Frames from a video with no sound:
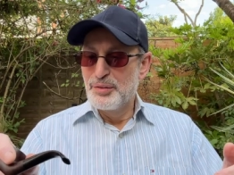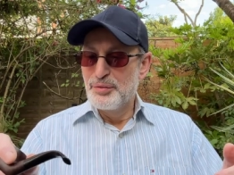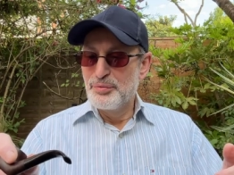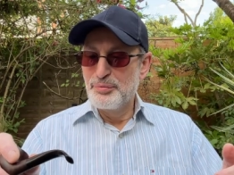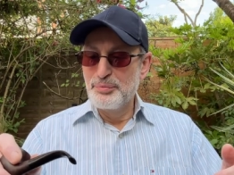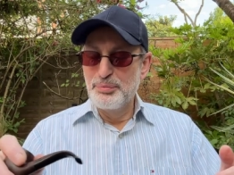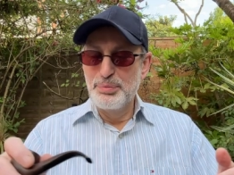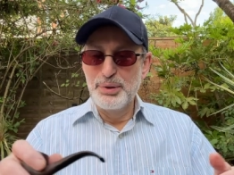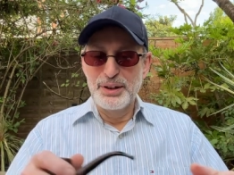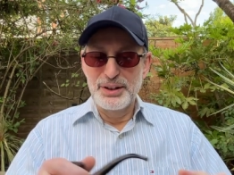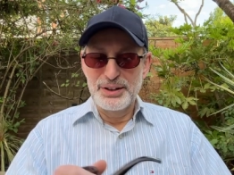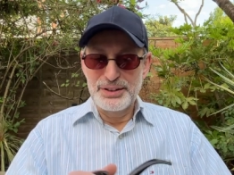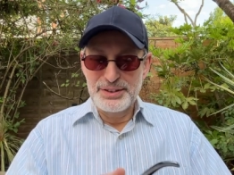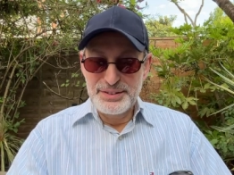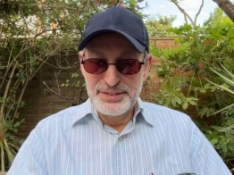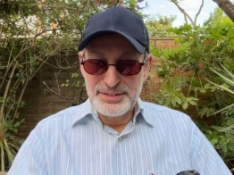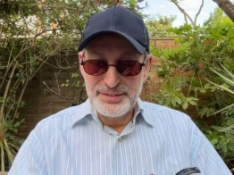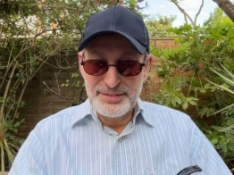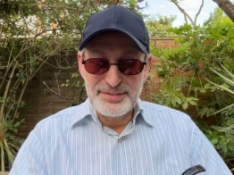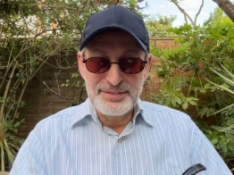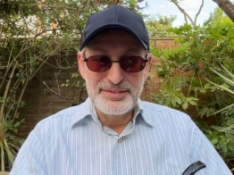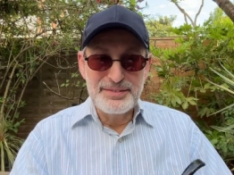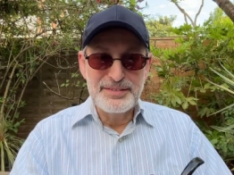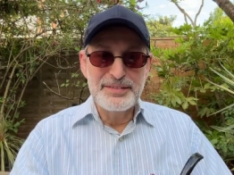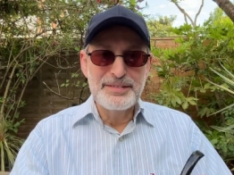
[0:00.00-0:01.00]
but
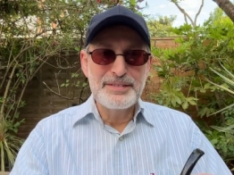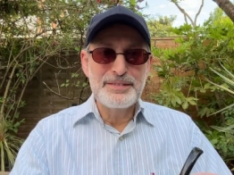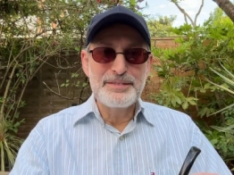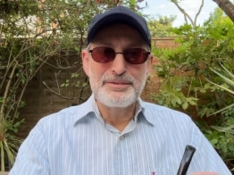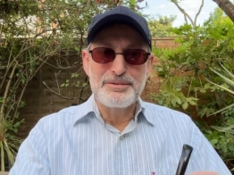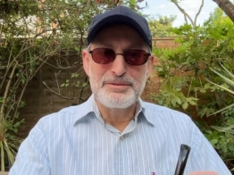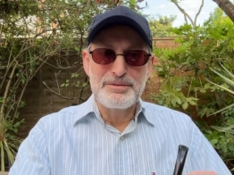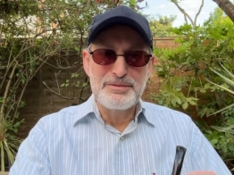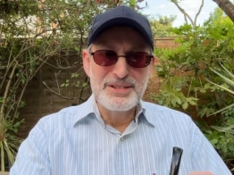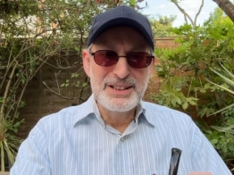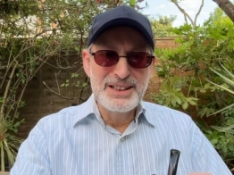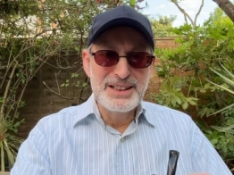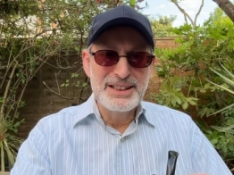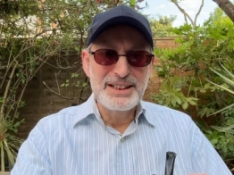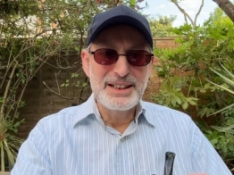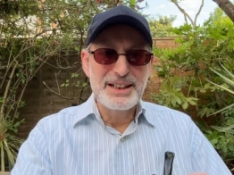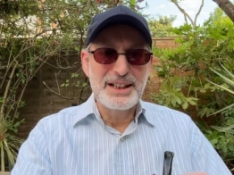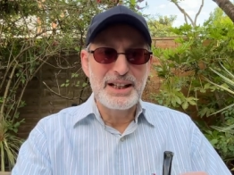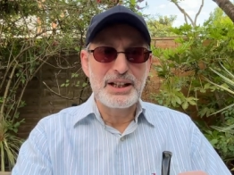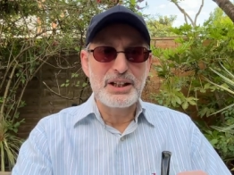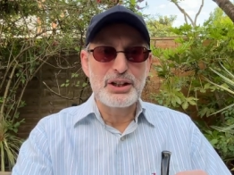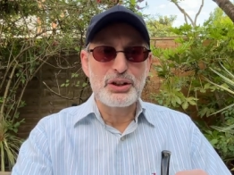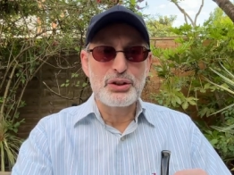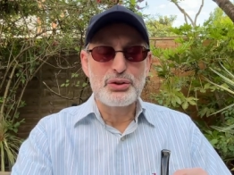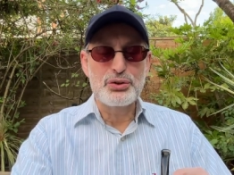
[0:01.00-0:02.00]
really
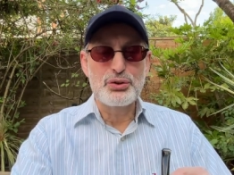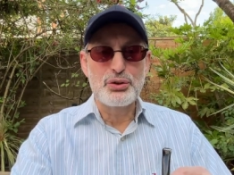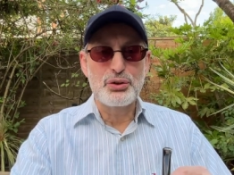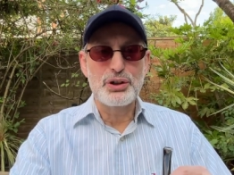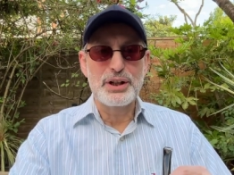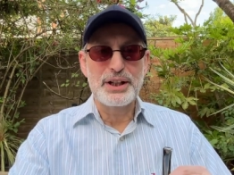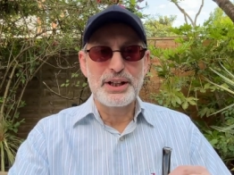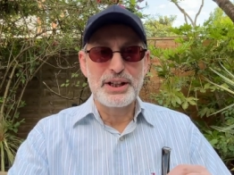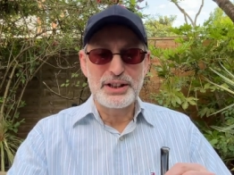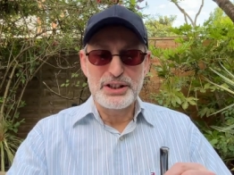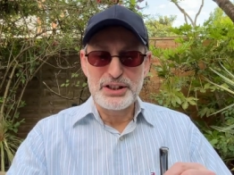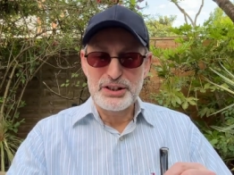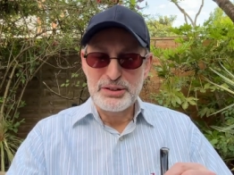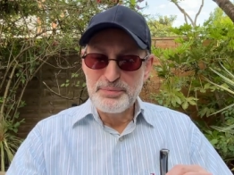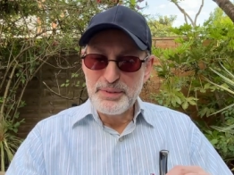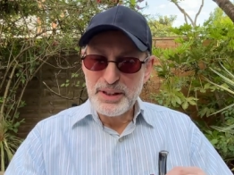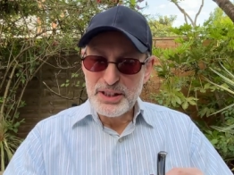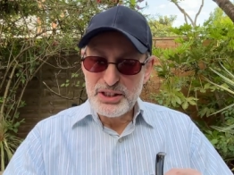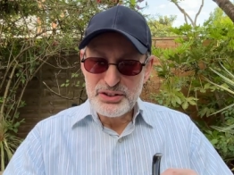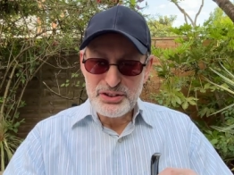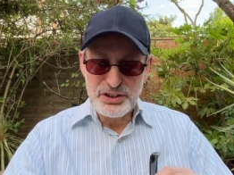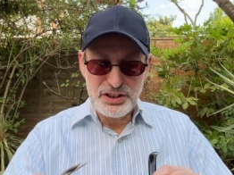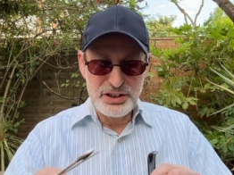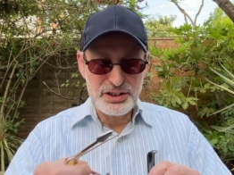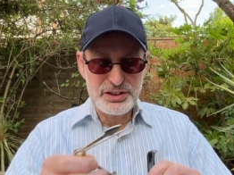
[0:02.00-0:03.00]
I enjoy English
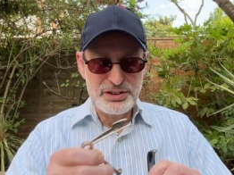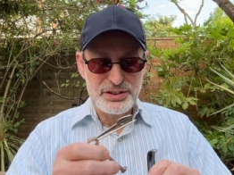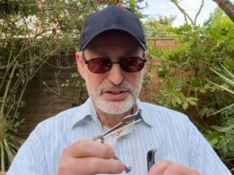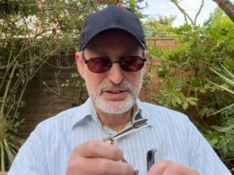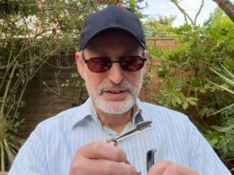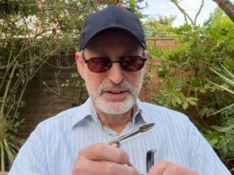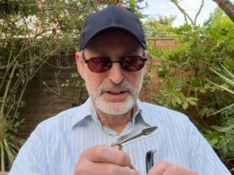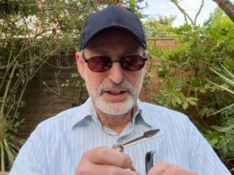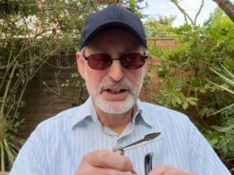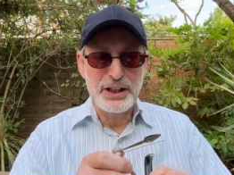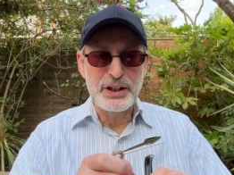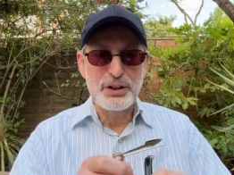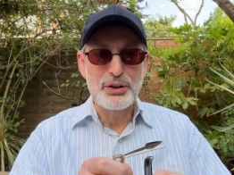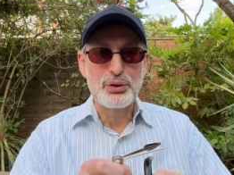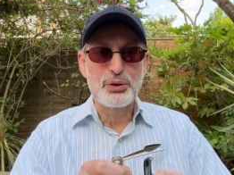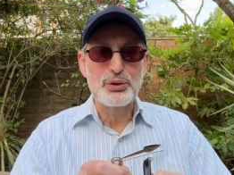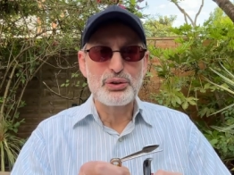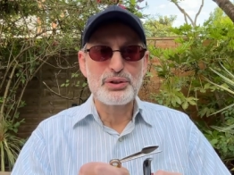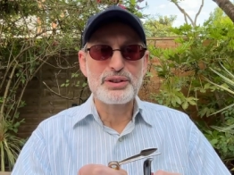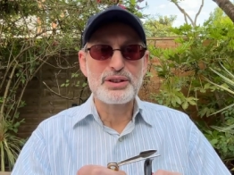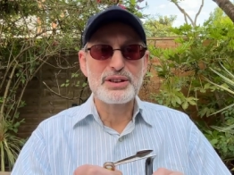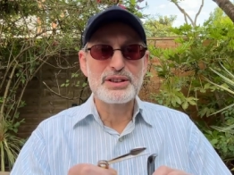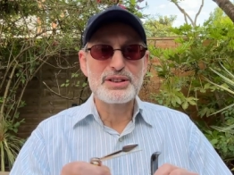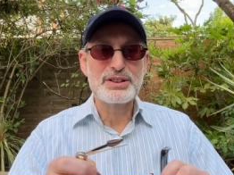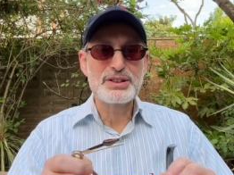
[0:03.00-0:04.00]
mixtures, you know,
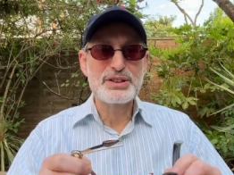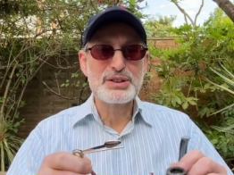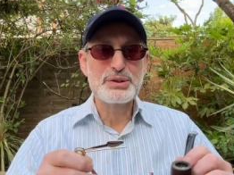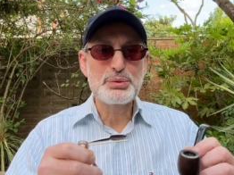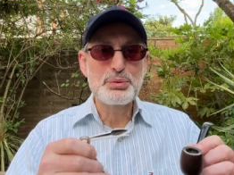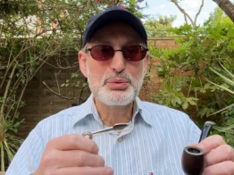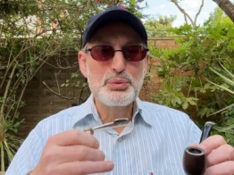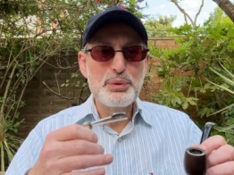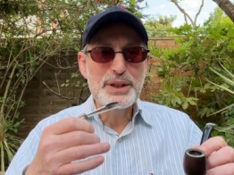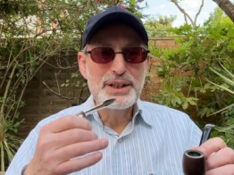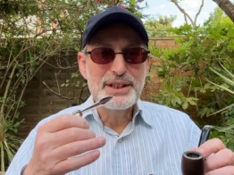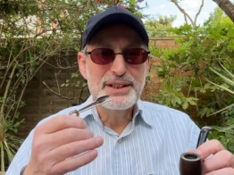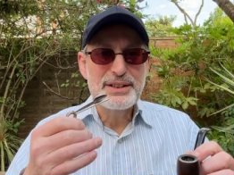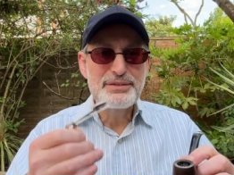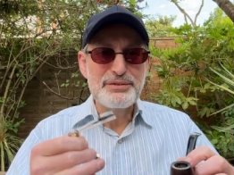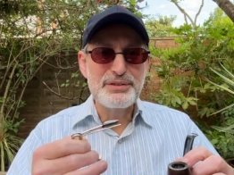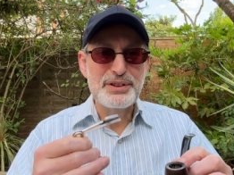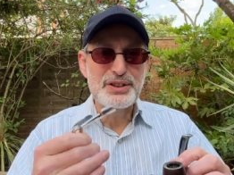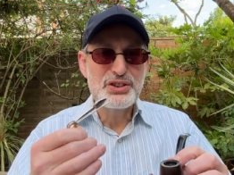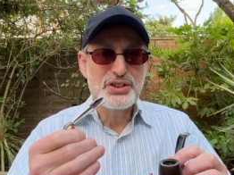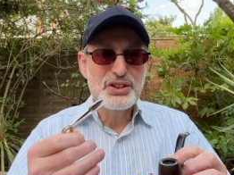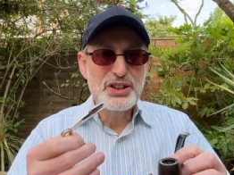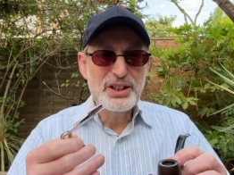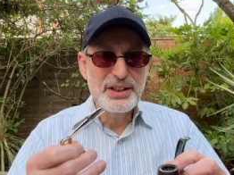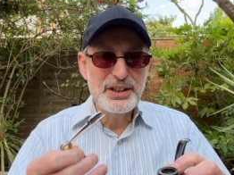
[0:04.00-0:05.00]
the sweet
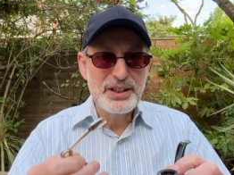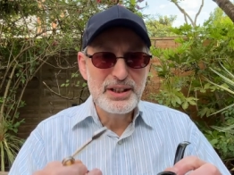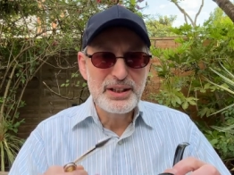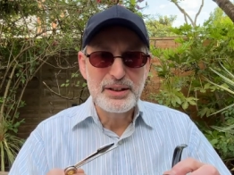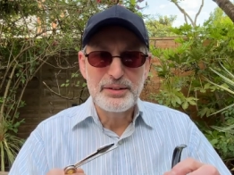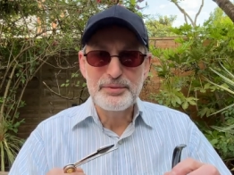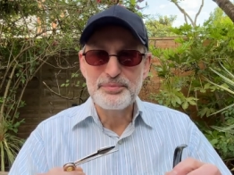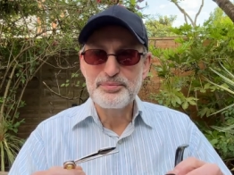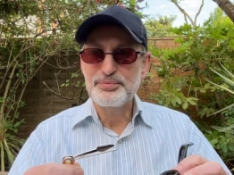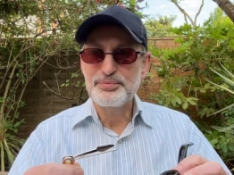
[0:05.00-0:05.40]
Virginia